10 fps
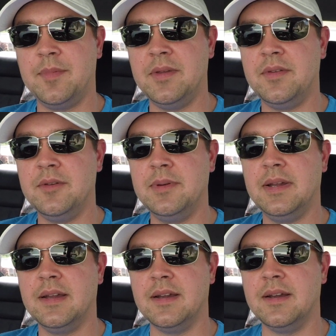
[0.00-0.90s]
YouTube?
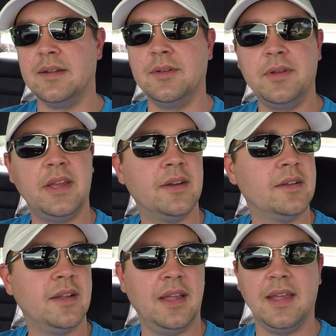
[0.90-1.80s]
Luke
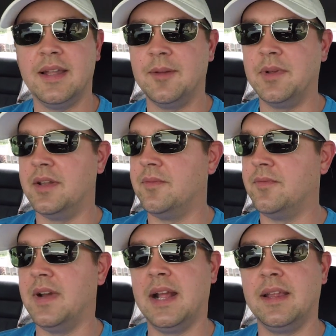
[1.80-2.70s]
here, and I'm going to
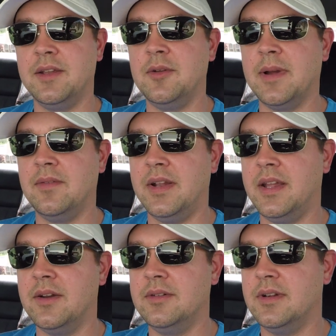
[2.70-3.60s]
finally do my
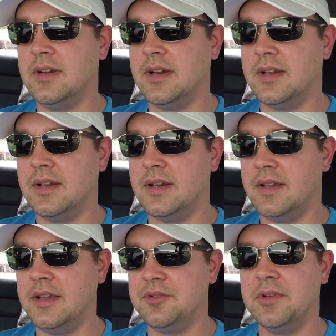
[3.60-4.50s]
video on
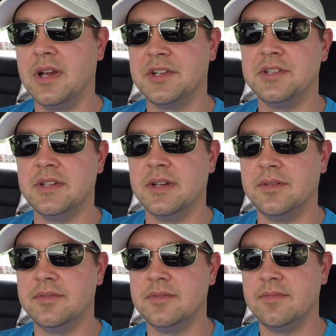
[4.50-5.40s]
the introduction
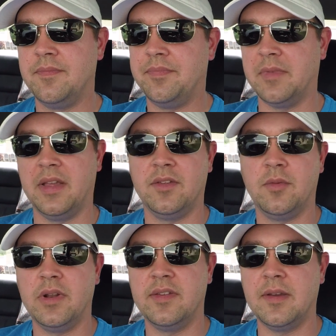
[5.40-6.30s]
of my
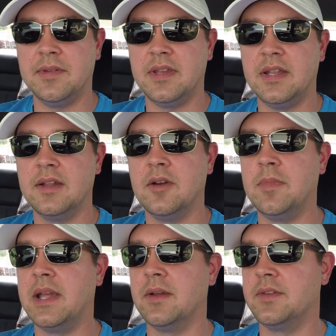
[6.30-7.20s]
2017 Go
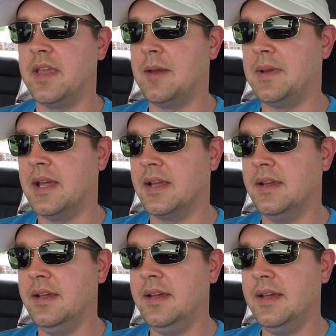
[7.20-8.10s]
Mango Scat Pack.
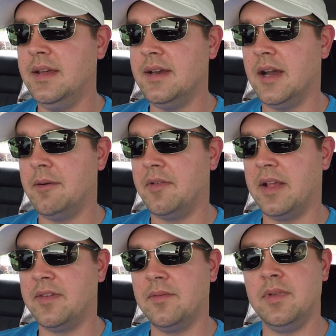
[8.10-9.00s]
I've
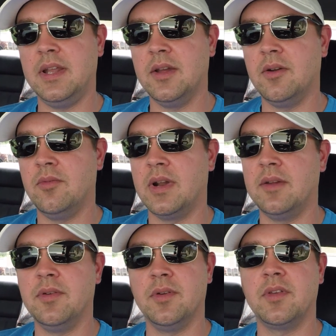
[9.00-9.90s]
got some video of when
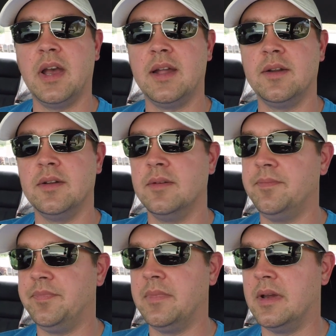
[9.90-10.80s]
I first got her,
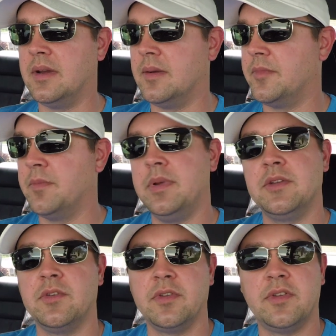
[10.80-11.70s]
some
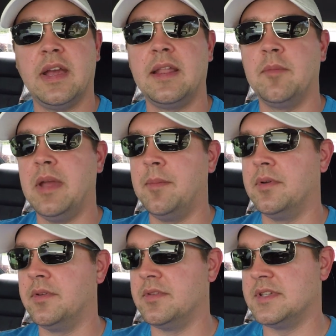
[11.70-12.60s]
pictures of signing the
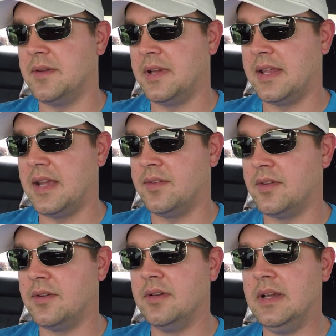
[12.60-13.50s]
papers and stuff like that,
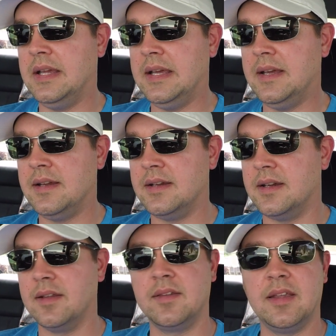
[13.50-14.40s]
so
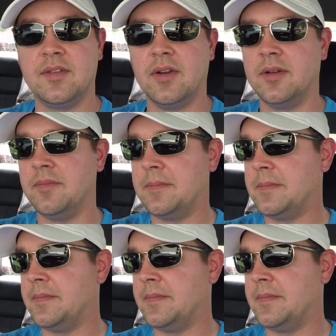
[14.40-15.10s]
let's get started.